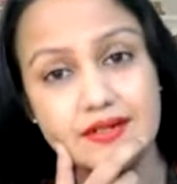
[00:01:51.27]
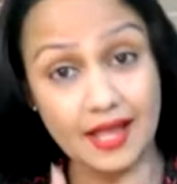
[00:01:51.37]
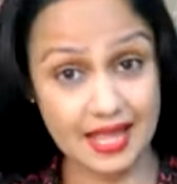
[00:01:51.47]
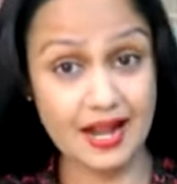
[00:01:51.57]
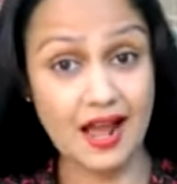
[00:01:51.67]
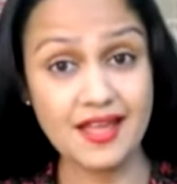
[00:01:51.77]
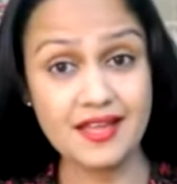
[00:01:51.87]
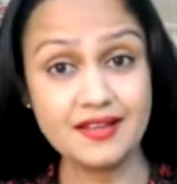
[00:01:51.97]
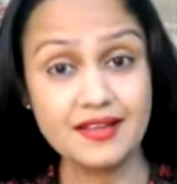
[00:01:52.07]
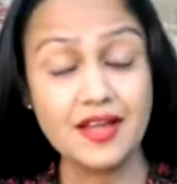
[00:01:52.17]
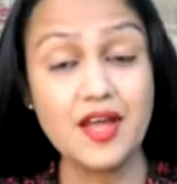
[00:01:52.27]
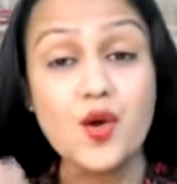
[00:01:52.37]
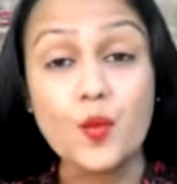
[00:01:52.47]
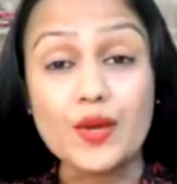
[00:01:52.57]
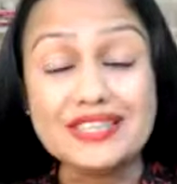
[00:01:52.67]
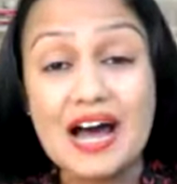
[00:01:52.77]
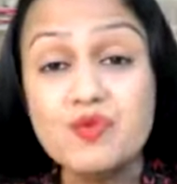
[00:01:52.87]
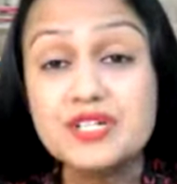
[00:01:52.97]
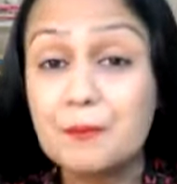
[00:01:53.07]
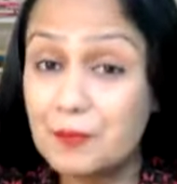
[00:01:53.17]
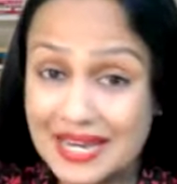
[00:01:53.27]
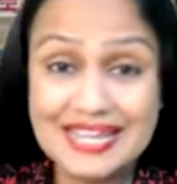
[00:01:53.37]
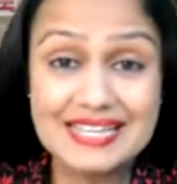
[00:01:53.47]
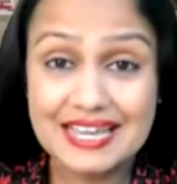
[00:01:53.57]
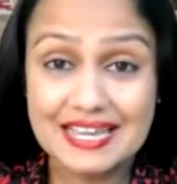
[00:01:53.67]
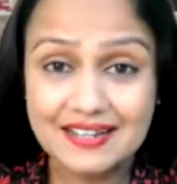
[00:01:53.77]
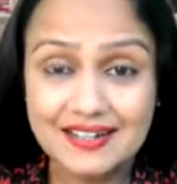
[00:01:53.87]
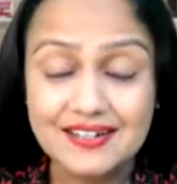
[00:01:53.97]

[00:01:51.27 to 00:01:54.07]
And I, without blinking,